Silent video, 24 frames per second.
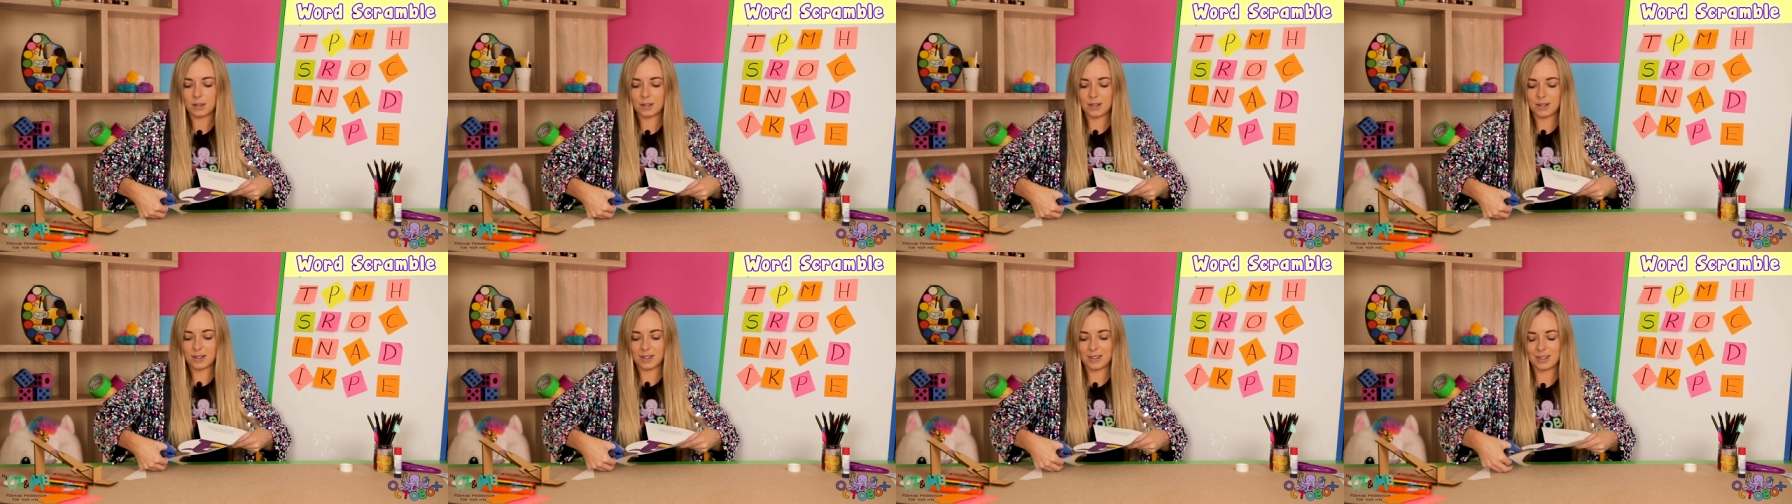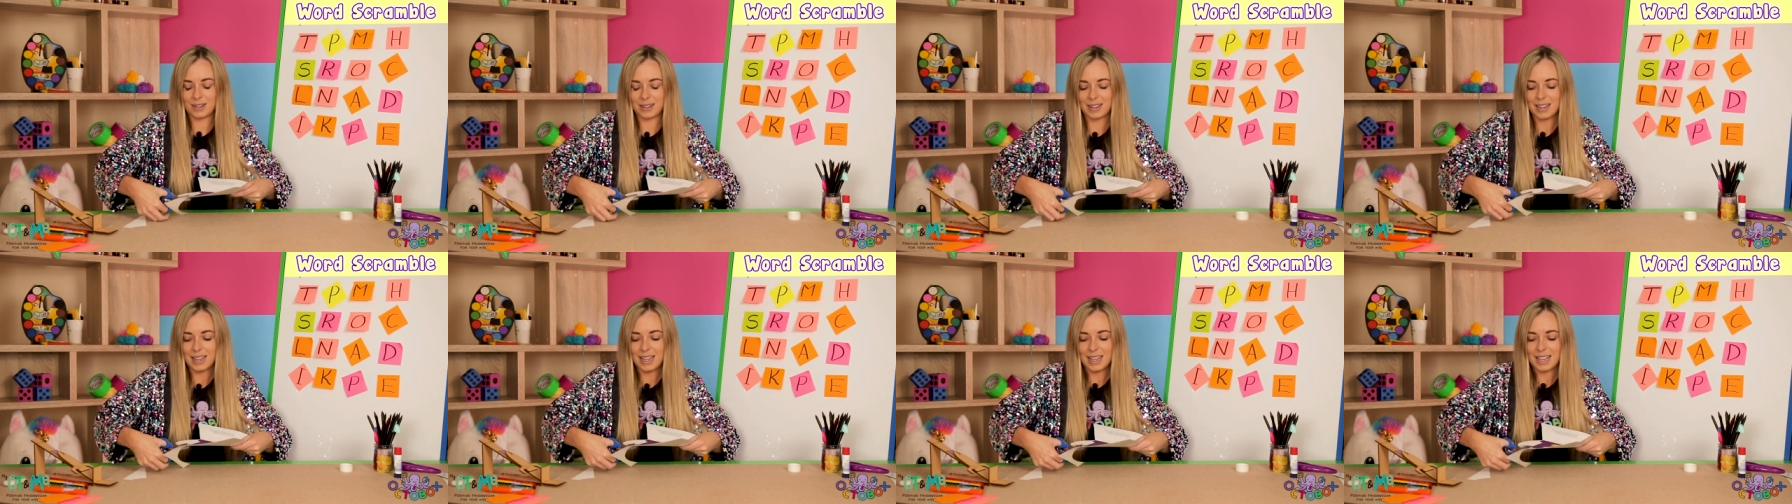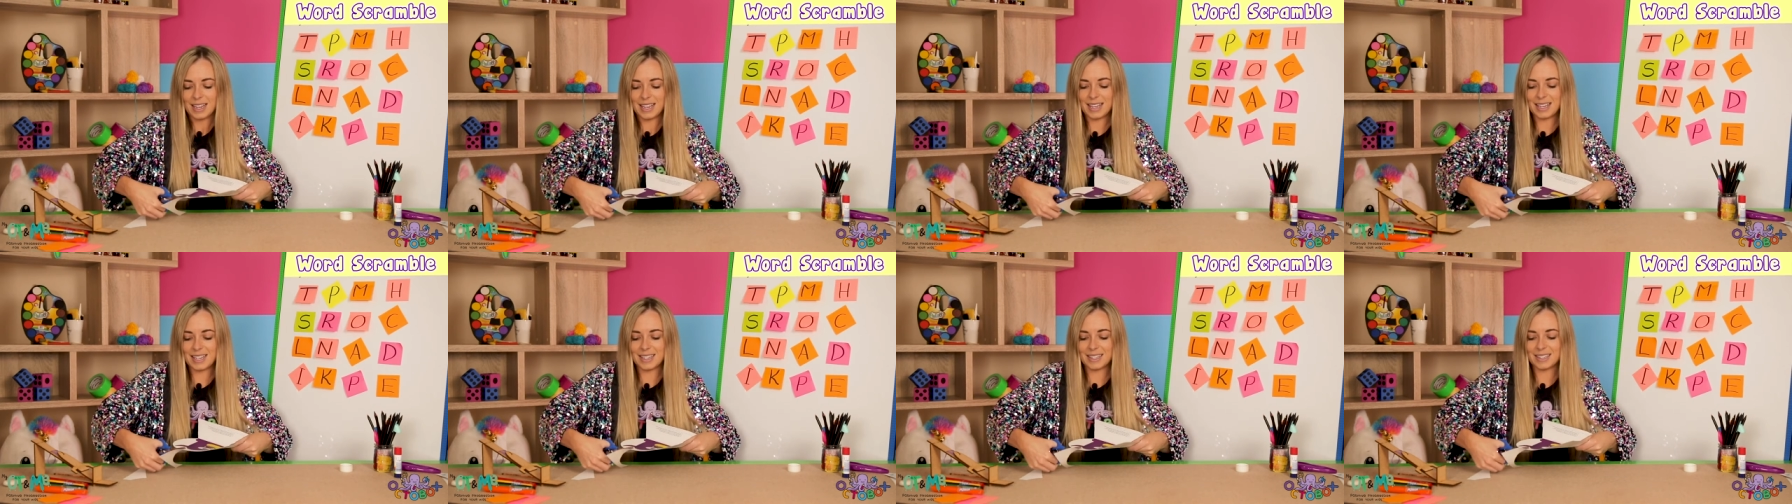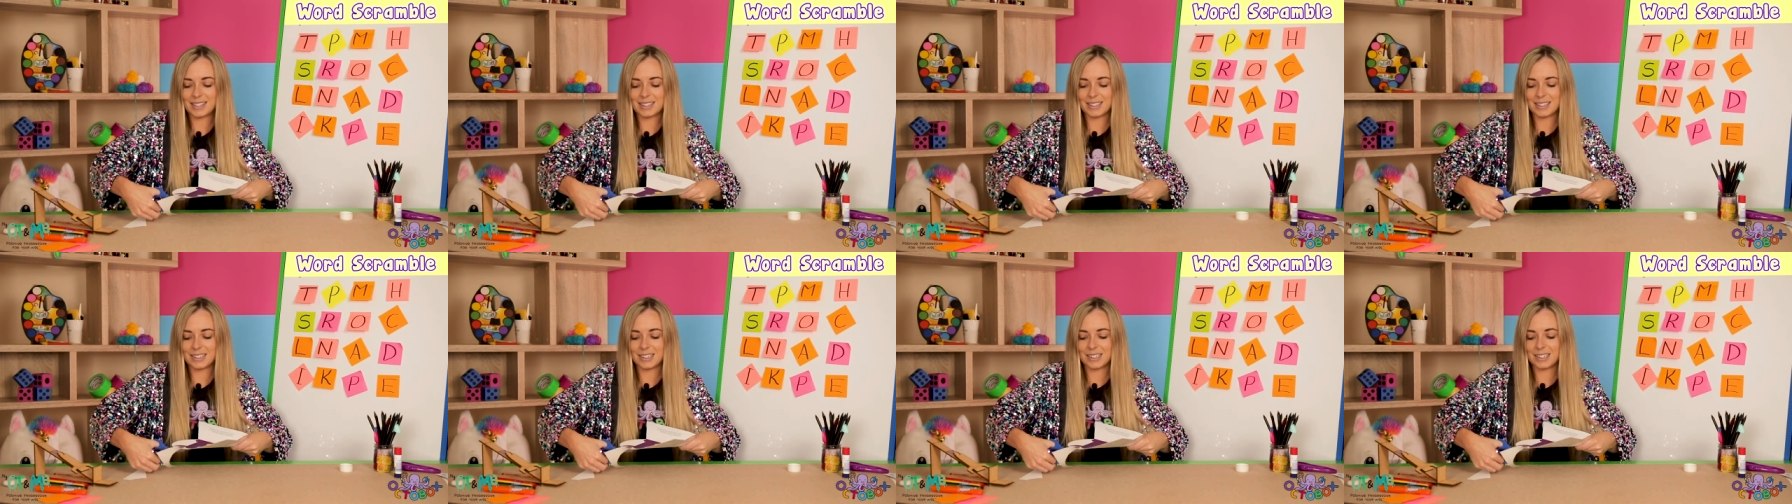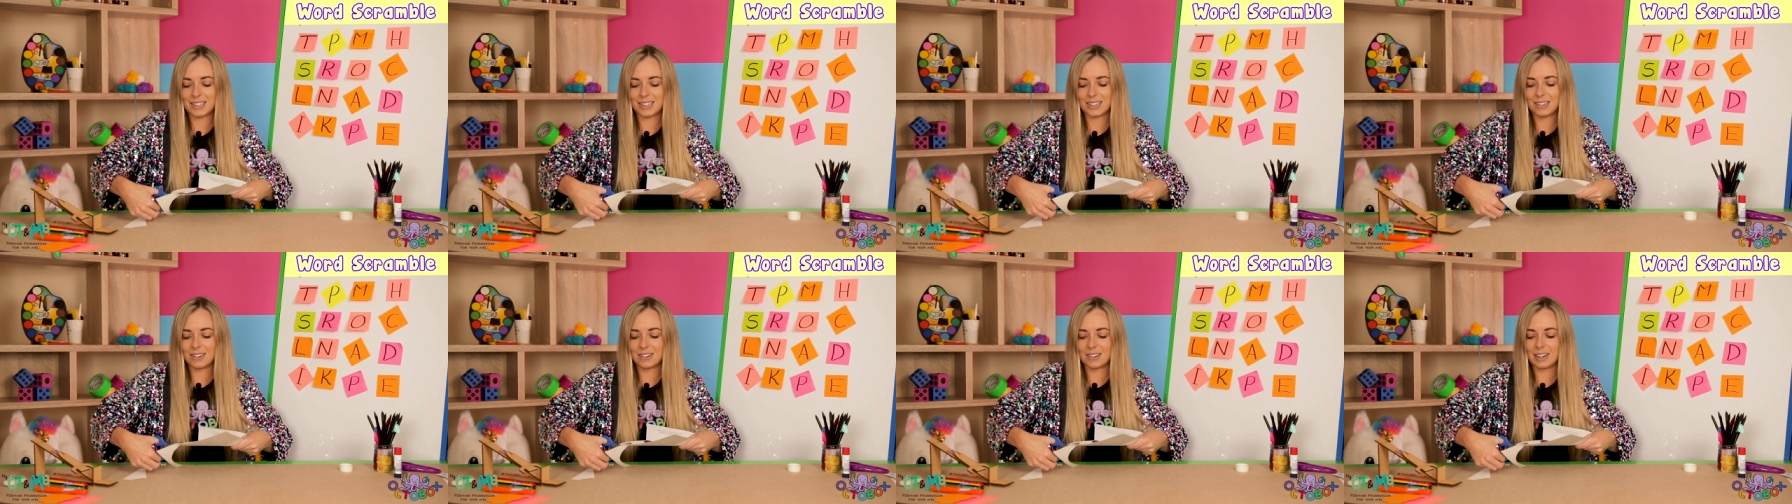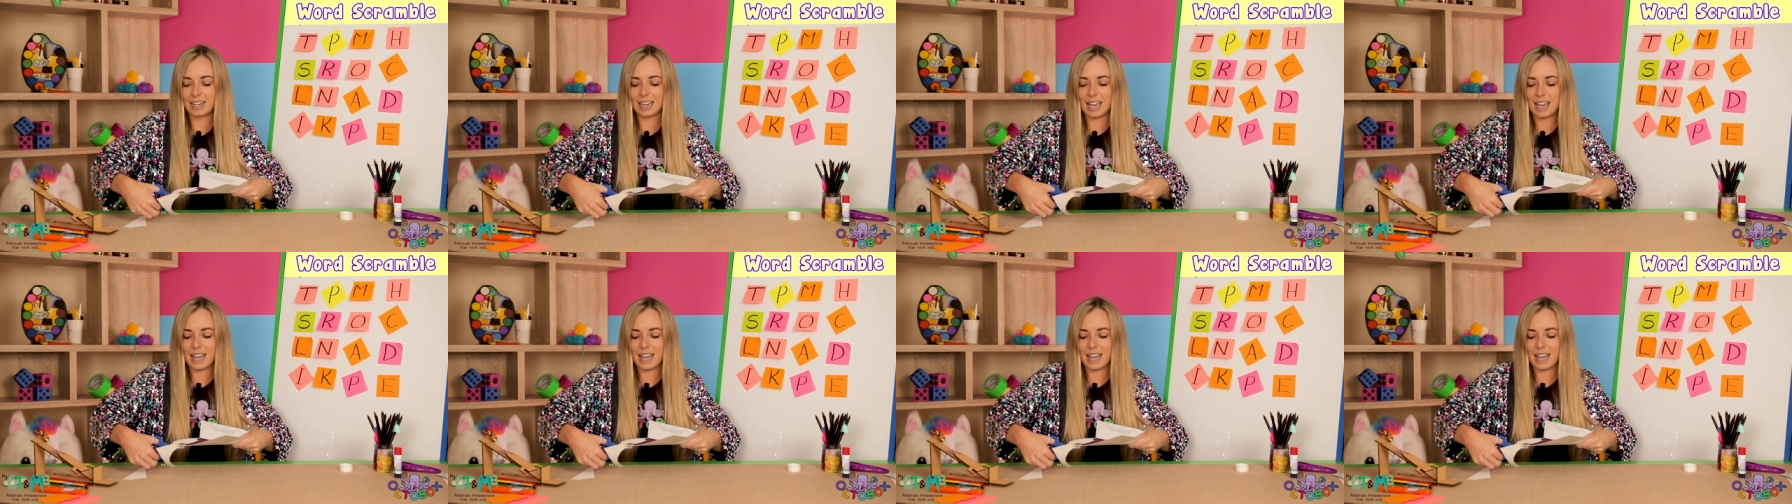Oh, he is such an ugly